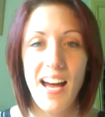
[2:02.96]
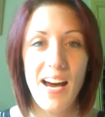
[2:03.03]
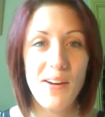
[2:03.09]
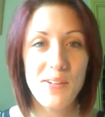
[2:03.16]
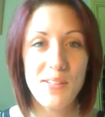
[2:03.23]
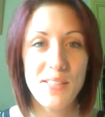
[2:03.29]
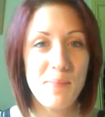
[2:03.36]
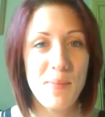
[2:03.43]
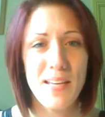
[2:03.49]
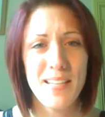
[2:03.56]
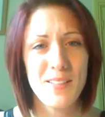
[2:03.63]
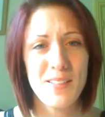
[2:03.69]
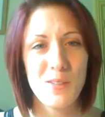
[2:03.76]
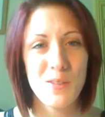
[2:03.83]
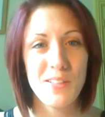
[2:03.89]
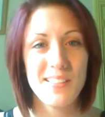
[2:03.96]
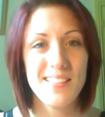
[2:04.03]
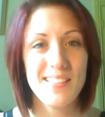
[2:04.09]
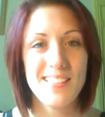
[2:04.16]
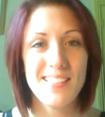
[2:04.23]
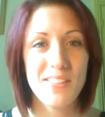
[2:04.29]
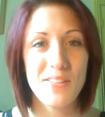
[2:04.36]
How does that make it a
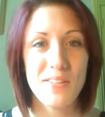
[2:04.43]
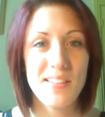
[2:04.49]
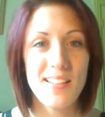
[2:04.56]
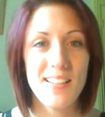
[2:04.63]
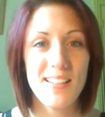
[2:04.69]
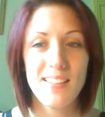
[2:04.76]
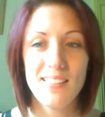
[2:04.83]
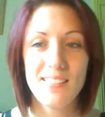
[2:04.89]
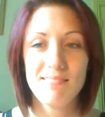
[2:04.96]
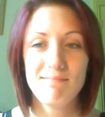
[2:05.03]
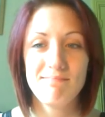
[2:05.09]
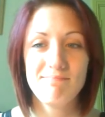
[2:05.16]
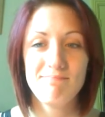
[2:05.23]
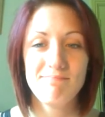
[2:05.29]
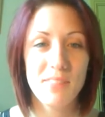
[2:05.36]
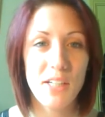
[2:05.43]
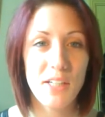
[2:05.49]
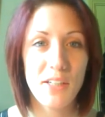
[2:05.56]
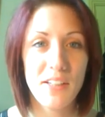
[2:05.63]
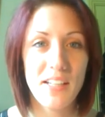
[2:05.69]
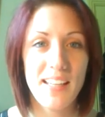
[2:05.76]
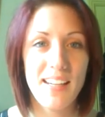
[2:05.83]
choice? Seriously, I
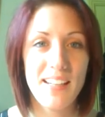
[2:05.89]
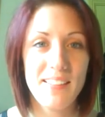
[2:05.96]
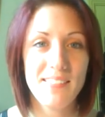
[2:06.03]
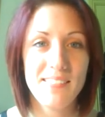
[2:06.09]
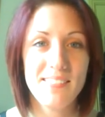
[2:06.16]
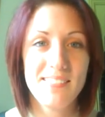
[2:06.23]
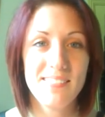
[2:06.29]
don't get it.